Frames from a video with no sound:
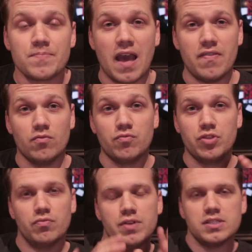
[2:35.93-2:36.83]
And
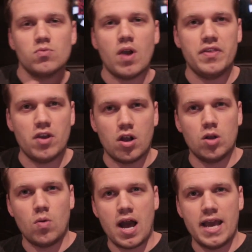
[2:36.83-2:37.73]
the reason why the
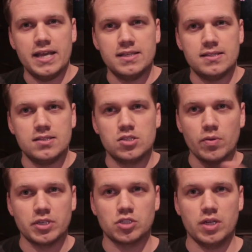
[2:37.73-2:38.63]
ROI is
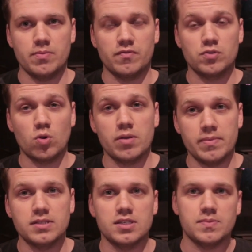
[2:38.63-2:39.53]
so extreme with
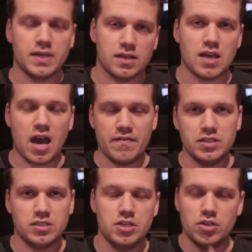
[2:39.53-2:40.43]
tournaments is because
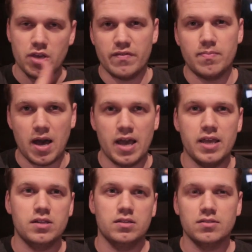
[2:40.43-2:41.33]
obviously, you have a
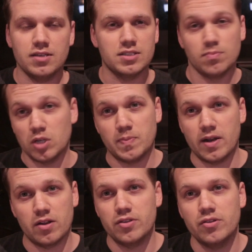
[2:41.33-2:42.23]
buy-in and it's much
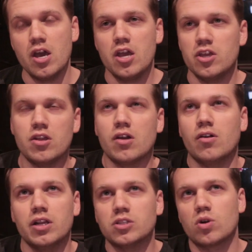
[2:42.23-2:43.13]
better. In
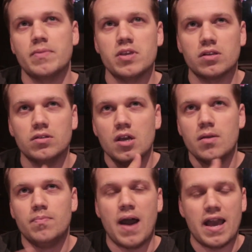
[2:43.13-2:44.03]
a tournament, you can
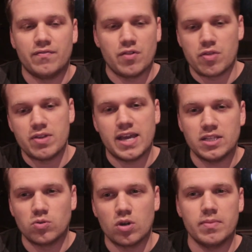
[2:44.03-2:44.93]
buy in for a
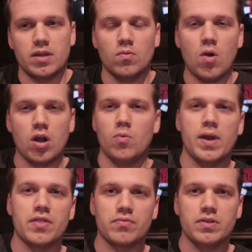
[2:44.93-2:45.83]
3K tournament, walk
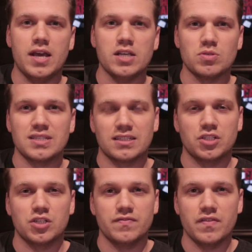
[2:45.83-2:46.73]
away in 3 days with
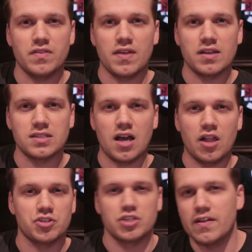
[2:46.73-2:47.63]

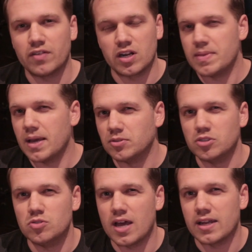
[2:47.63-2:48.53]
$650,000. You're never going to be able to
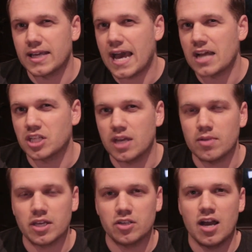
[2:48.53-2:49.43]
do that in a cash game.
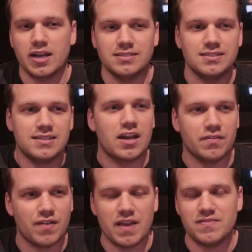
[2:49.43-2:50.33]
Like, you're not going to sit down at
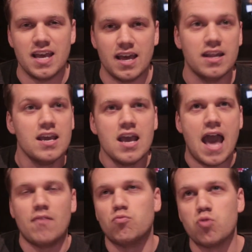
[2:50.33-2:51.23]
510
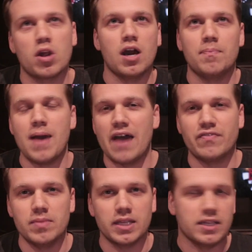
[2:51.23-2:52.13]
and run up
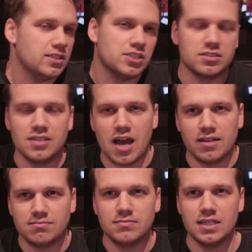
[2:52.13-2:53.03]
$500,000.
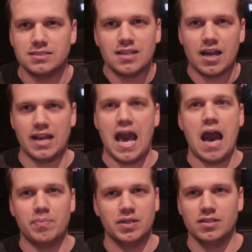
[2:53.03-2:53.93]
It's not going to
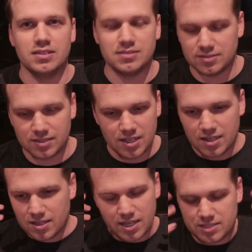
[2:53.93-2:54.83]
happen
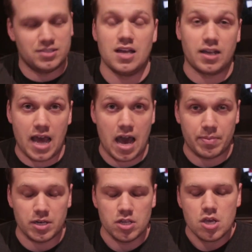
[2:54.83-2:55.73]
it's just not going to
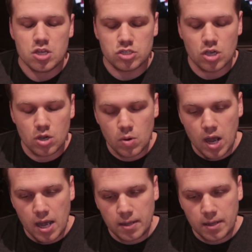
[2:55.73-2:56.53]
happen. So